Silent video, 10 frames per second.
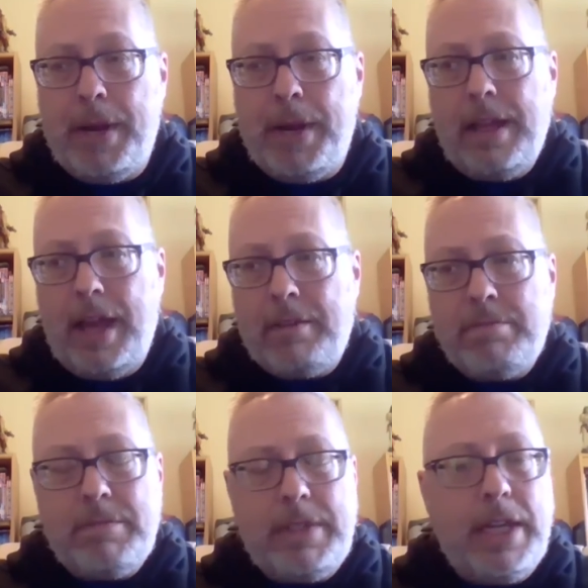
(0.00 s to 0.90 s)

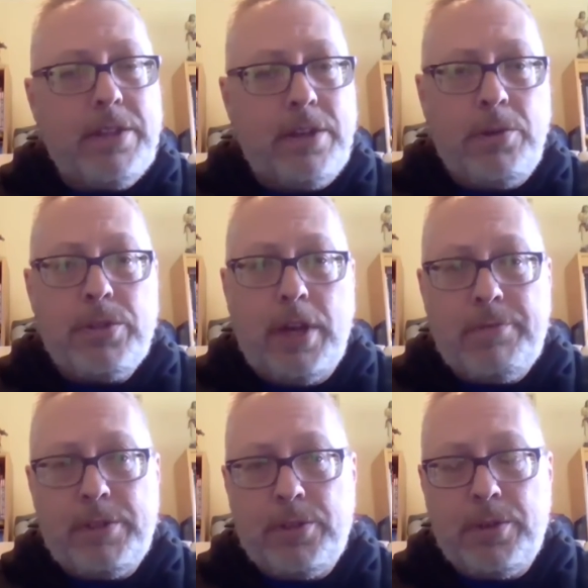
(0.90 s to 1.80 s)
and get the new stuff
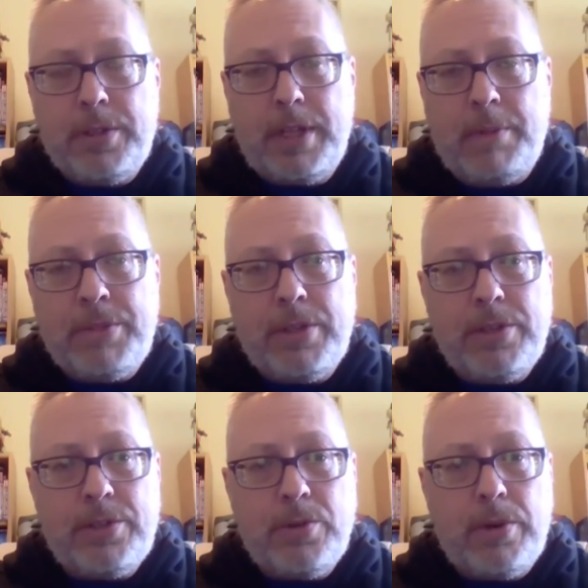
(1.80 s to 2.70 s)
as soon as it comes into
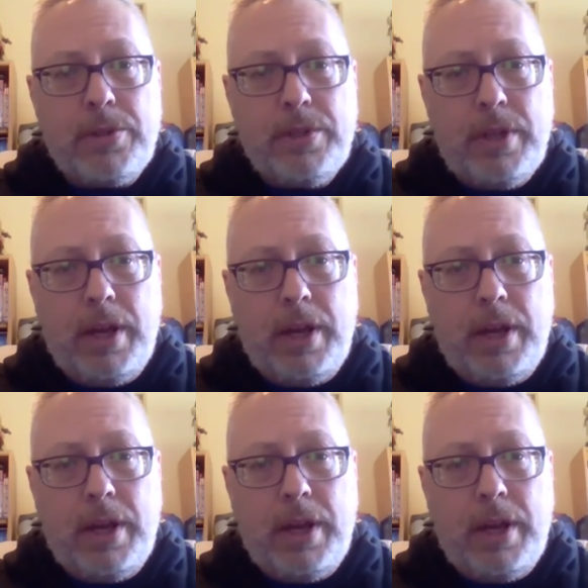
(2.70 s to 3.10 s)
stores.